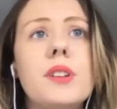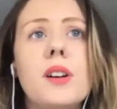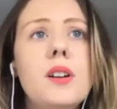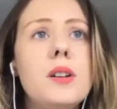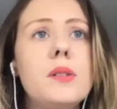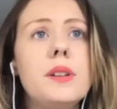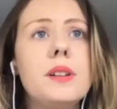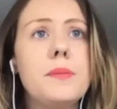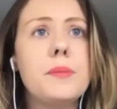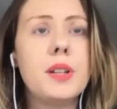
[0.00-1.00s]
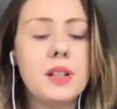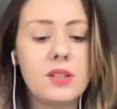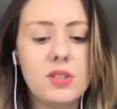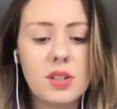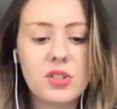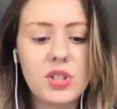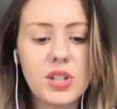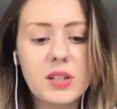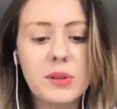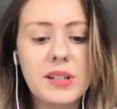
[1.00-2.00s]
And a
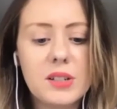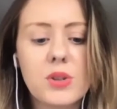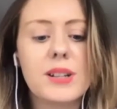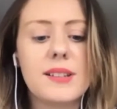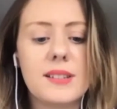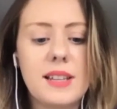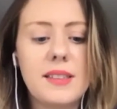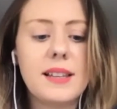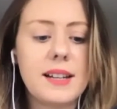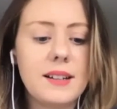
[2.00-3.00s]
genuine interest in that.